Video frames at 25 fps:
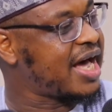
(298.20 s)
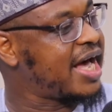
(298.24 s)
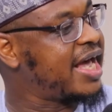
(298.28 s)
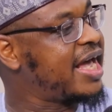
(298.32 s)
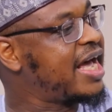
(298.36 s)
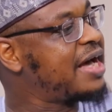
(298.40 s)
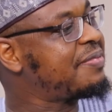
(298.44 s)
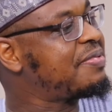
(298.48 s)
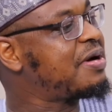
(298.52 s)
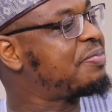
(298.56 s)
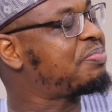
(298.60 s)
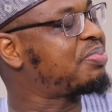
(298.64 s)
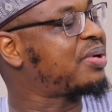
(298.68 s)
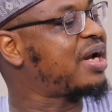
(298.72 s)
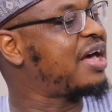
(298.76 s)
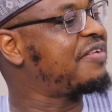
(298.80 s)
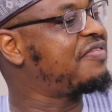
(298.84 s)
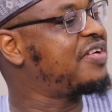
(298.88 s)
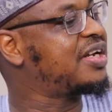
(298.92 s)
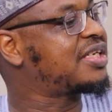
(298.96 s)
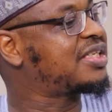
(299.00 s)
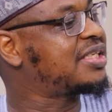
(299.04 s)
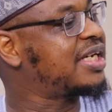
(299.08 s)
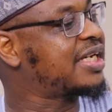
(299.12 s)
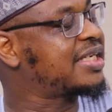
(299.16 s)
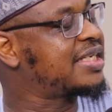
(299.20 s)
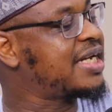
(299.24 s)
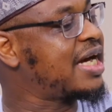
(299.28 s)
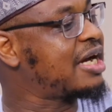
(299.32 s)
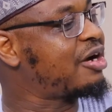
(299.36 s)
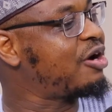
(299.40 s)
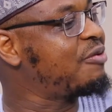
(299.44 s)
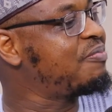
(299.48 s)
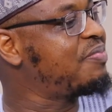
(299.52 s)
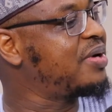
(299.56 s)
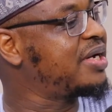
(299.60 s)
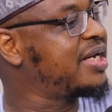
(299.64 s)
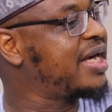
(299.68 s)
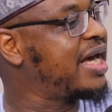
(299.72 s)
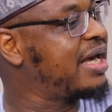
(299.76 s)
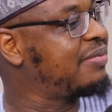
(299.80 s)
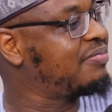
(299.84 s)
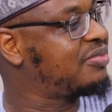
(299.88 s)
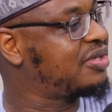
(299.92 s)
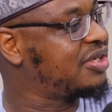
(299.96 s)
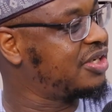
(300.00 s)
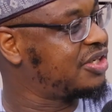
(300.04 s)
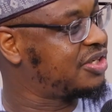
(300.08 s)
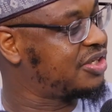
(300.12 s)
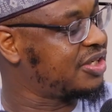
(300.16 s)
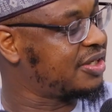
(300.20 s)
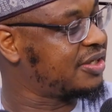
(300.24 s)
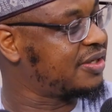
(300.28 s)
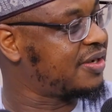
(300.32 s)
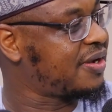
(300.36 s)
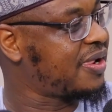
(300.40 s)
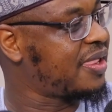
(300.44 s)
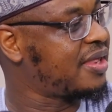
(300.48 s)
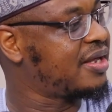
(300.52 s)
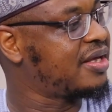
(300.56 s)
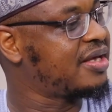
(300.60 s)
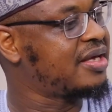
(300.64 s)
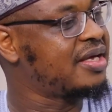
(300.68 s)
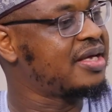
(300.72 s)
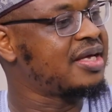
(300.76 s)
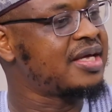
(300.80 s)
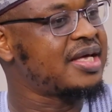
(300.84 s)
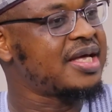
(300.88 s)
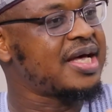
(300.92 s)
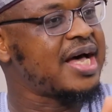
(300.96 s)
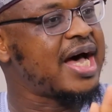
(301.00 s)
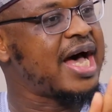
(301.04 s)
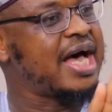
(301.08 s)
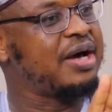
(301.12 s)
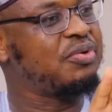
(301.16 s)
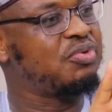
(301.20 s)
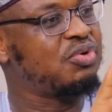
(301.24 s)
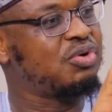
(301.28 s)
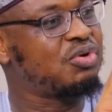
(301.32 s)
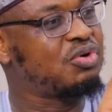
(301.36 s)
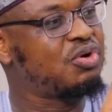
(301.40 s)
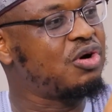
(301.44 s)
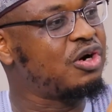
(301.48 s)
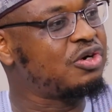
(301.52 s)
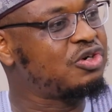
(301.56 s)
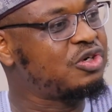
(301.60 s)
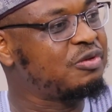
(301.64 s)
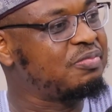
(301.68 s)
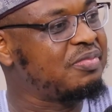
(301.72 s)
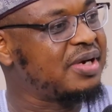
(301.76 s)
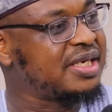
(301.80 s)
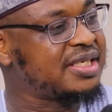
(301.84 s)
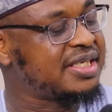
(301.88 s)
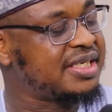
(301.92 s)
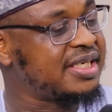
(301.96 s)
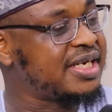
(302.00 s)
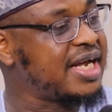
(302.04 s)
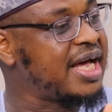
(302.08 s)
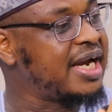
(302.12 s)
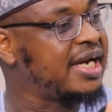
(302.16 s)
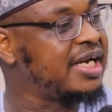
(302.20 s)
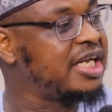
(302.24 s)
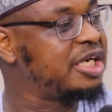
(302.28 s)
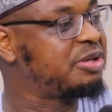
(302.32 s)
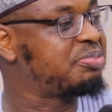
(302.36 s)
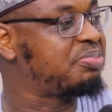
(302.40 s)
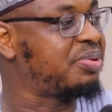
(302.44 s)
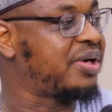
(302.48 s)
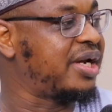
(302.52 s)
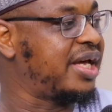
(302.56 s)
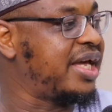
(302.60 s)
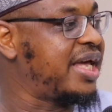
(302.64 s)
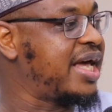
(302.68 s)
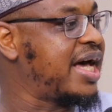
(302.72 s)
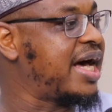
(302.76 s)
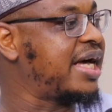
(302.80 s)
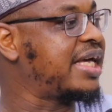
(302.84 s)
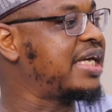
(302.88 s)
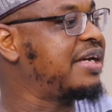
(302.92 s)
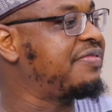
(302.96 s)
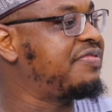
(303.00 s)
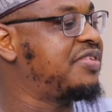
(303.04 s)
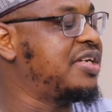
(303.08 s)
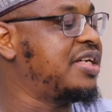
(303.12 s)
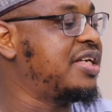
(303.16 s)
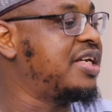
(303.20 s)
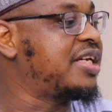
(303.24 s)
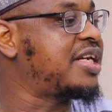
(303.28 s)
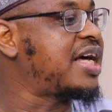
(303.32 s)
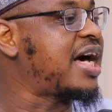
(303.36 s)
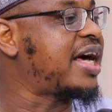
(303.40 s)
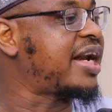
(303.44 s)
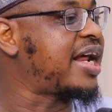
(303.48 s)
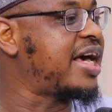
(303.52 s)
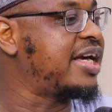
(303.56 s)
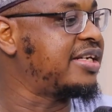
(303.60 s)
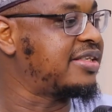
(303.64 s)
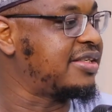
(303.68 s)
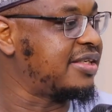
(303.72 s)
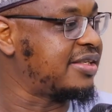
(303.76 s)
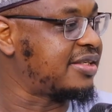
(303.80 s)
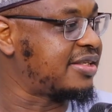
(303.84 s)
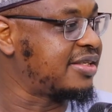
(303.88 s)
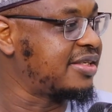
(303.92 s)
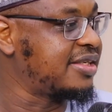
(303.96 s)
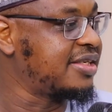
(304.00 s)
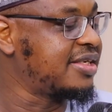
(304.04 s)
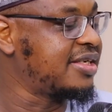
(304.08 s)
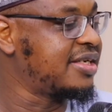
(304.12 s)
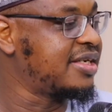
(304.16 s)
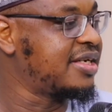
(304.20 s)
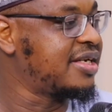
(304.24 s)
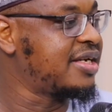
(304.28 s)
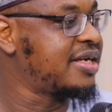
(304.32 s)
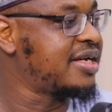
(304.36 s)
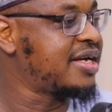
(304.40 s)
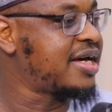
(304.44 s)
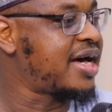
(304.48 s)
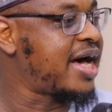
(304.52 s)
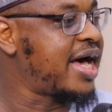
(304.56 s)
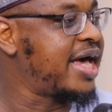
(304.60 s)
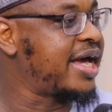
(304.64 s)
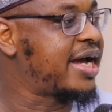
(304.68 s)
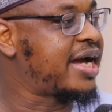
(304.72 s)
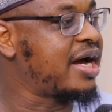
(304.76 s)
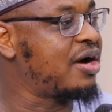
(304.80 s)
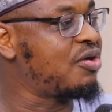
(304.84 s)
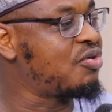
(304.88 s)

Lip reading: I have a private sector company I'm teaching. I will go to masjid and lead prayer if the need arises. I